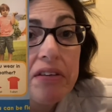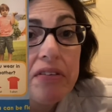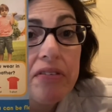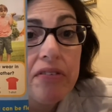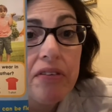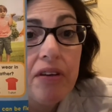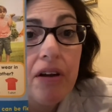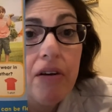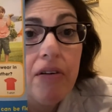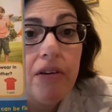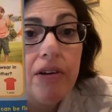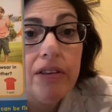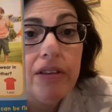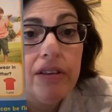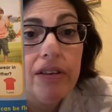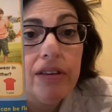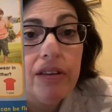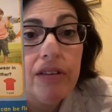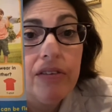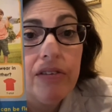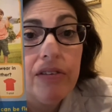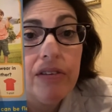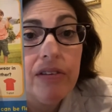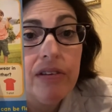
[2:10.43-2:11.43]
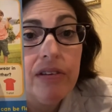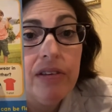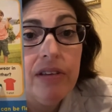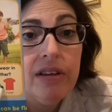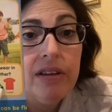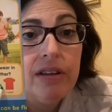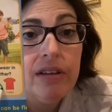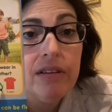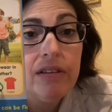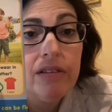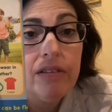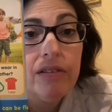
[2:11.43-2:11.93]
so. I think that's a good
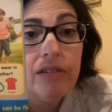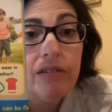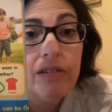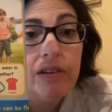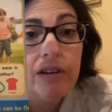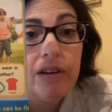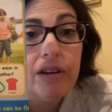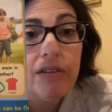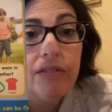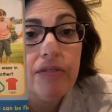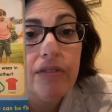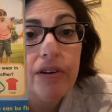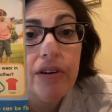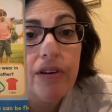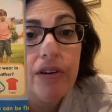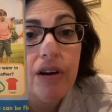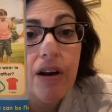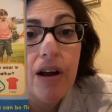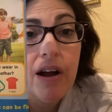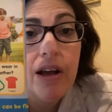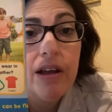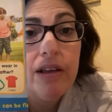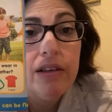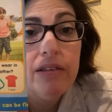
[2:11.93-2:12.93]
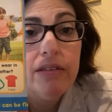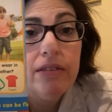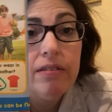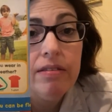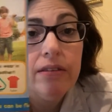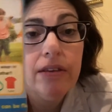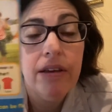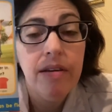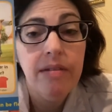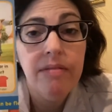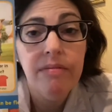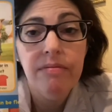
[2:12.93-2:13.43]
thing to do, to cover your eyes,
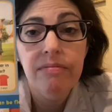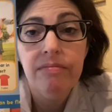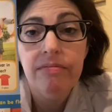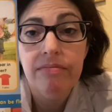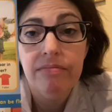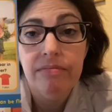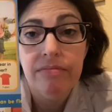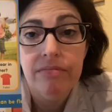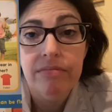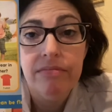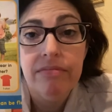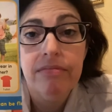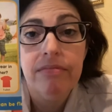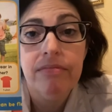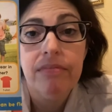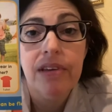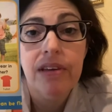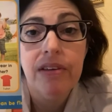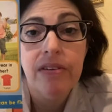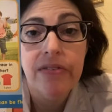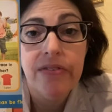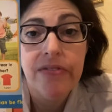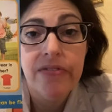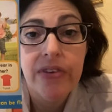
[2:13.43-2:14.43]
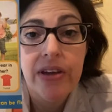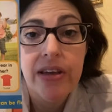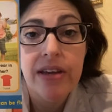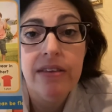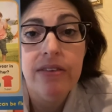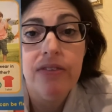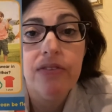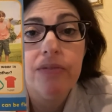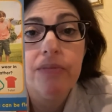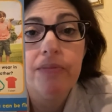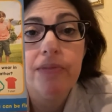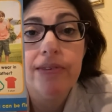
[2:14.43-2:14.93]
yeah? And your
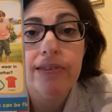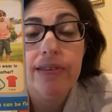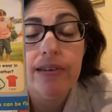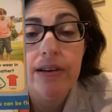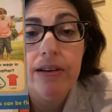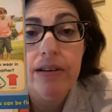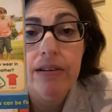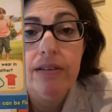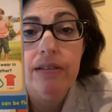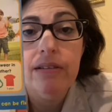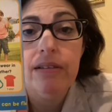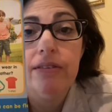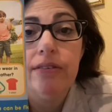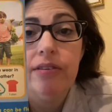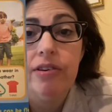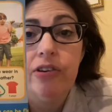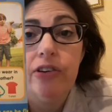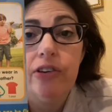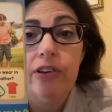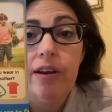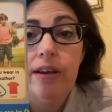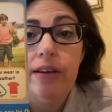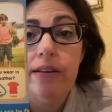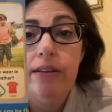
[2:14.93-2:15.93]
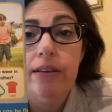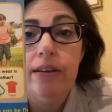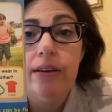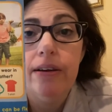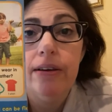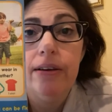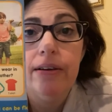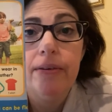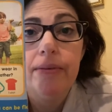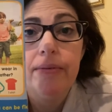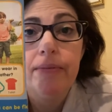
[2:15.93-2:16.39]
face from the sun, it's a good idea.